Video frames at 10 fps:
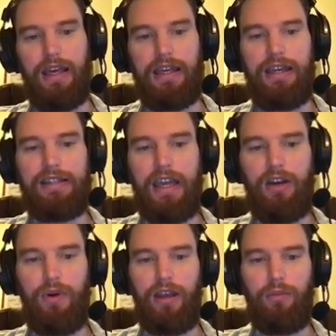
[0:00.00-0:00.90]
Key
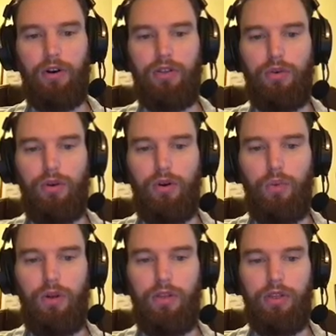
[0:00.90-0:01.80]
takeaway: the more
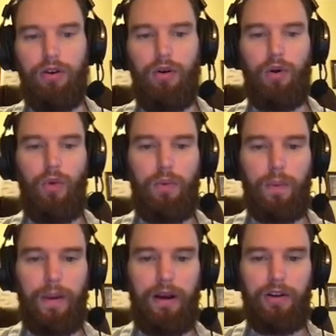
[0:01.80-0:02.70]
thorough and well
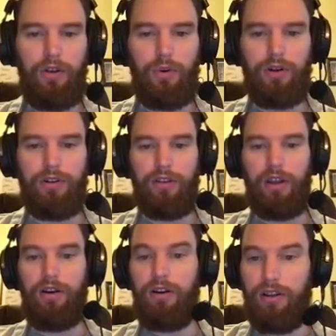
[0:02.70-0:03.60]
prepared you were during
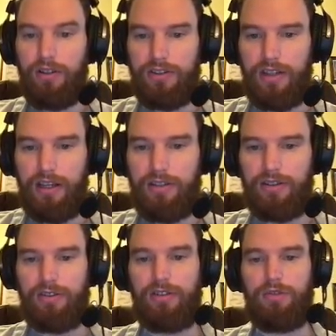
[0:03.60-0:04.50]
the earlier
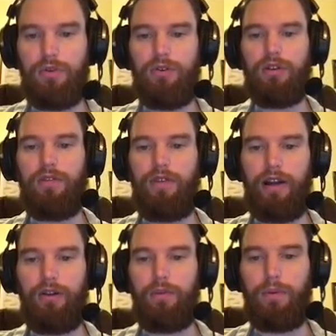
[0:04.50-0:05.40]
stages, the smoother the
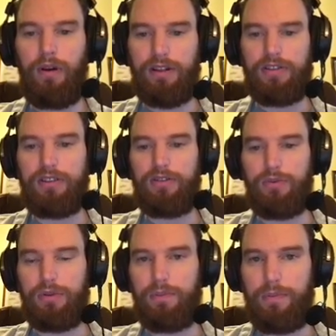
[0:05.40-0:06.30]
final process
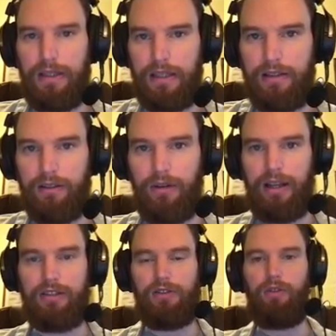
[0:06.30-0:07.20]
will be,
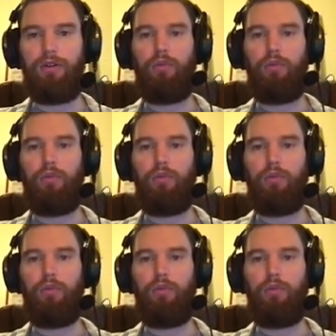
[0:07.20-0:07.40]
right? So the